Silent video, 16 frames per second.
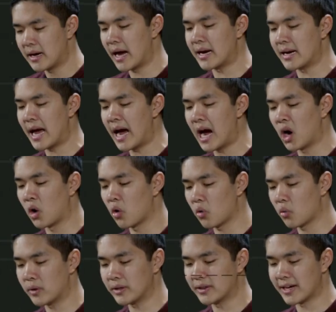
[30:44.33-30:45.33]
And now
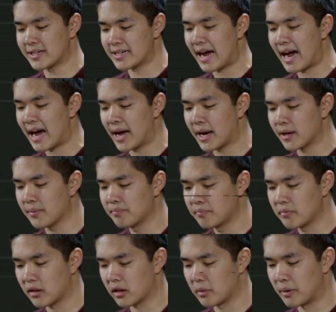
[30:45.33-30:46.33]
we'd like to add
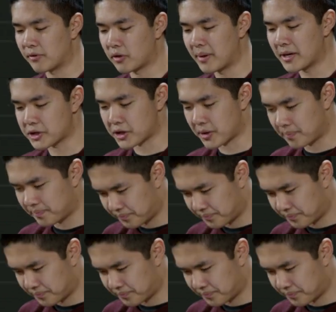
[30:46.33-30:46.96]
some information.